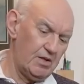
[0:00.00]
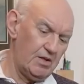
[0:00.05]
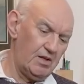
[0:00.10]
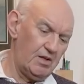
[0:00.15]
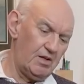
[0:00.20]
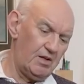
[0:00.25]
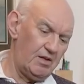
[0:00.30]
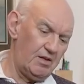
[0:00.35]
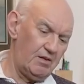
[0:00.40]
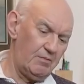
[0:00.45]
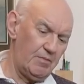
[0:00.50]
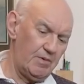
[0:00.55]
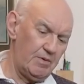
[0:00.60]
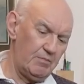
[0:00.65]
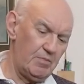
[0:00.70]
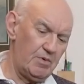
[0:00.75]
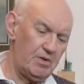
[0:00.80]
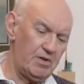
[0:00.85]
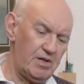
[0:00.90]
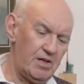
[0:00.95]

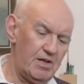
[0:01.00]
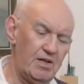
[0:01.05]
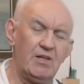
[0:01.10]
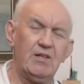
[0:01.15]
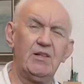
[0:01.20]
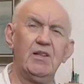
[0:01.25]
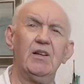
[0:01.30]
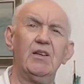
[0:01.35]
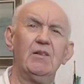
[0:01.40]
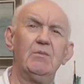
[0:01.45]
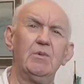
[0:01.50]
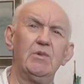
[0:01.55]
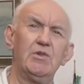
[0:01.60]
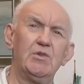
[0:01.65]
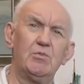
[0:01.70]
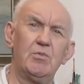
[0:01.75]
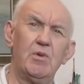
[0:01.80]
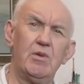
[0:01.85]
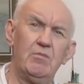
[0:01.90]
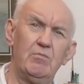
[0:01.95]
my heyday
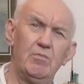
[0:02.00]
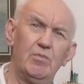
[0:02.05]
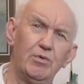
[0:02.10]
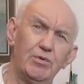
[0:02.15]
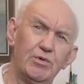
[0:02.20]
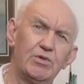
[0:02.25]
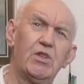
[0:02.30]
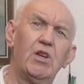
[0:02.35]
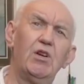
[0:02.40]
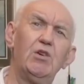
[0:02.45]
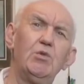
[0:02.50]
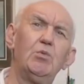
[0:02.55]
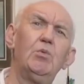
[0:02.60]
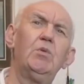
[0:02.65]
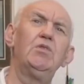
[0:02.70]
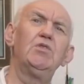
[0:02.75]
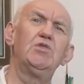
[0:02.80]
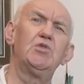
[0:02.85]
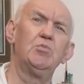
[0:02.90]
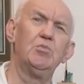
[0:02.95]
was when Morse code
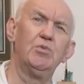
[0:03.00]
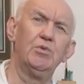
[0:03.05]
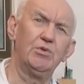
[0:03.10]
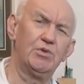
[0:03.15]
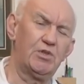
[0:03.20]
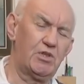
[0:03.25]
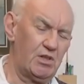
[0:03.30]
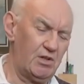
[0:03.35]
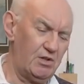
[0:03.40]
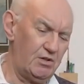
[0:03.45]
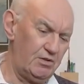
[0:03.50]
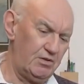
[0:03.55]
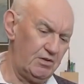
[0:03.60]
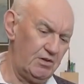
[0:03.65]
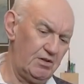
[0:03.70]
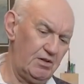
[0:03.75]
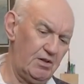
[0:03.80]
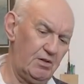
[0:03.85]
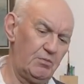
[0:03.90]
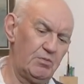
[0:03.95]
was Morse code,
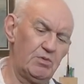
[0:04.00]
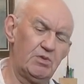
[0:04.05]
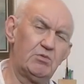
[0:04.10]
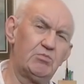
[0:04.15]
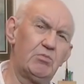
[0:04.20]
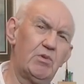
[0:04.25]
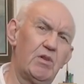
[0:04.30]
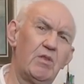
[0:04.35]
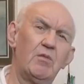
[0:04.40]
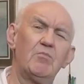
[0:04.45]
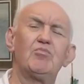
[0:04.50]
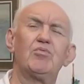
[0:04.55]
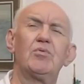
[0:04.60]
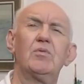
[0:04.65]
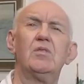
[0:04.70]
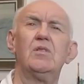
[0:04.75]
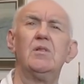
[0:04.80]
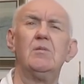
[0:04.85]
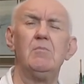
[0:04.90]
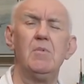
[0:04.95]
and it was one of the
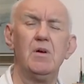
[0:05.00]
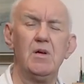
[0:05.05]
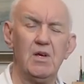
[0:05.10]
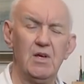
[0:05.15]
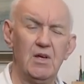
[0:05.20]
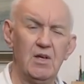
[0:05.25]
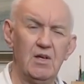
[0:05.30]
prime